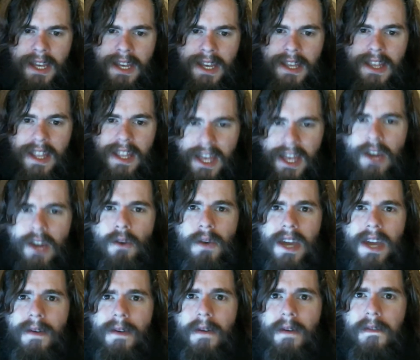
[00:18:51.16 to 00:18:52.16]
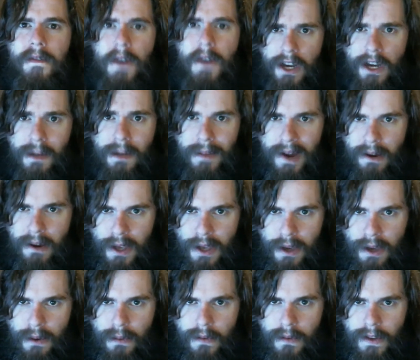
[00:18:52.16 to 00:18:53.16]
that they don't give a fuck about
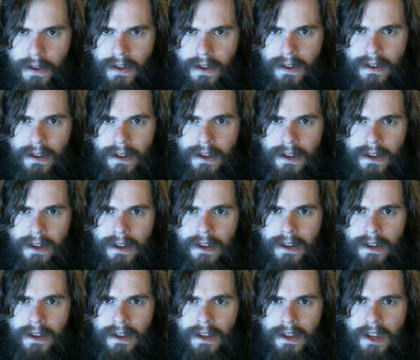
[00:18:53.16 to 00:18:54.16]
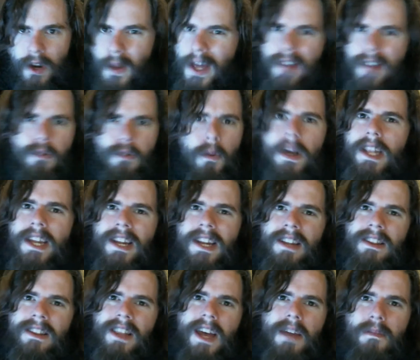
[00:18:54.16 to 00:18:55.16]
you. You know, that's why they
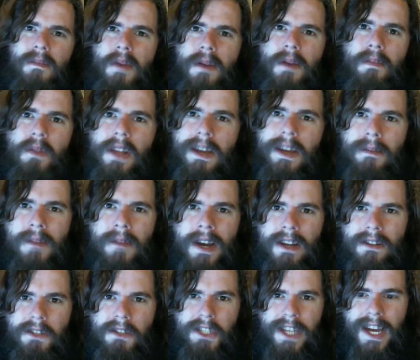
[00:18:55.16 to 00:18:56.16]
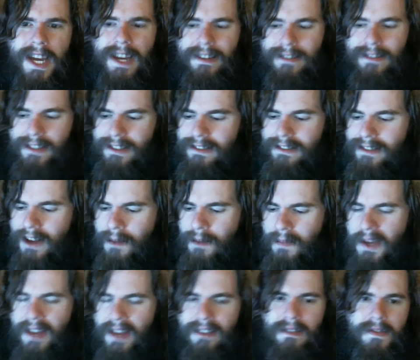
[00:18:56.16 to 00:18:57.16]
didn't like people like Michael Jackson. It's not
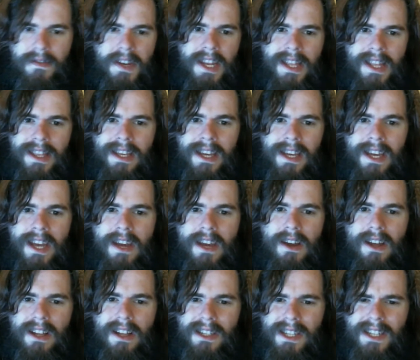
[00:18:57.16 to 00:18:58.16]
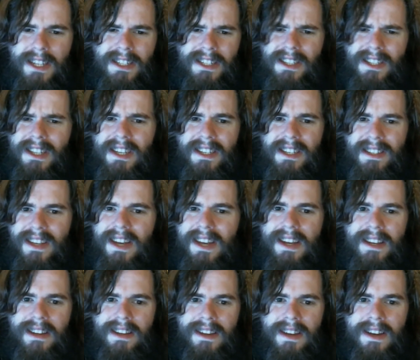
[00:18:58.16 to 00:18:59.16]
because of anything he allegedly
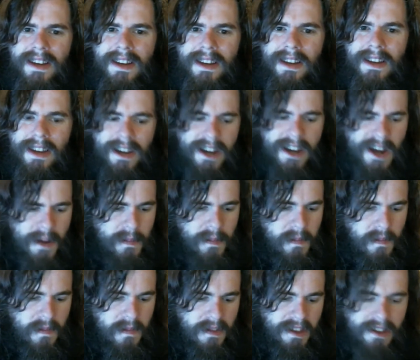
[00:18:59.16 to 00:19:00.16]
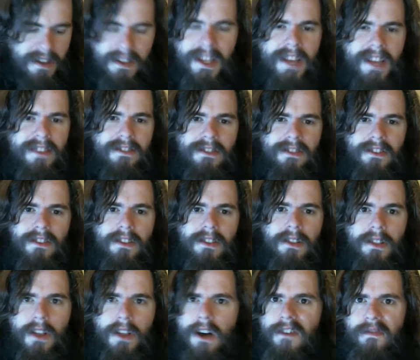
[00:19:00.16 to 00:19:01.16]
did. Um, the elites
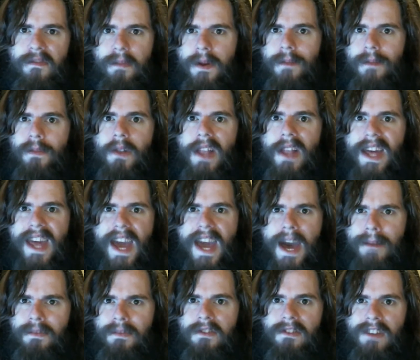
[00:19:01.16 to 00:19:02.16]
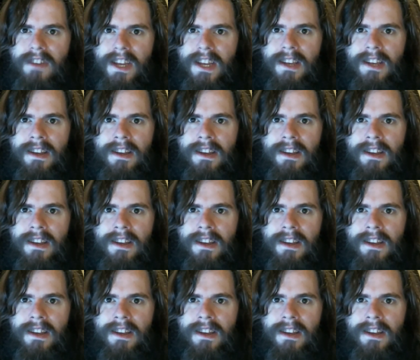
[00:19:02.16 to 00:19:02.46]
love people like Epstein,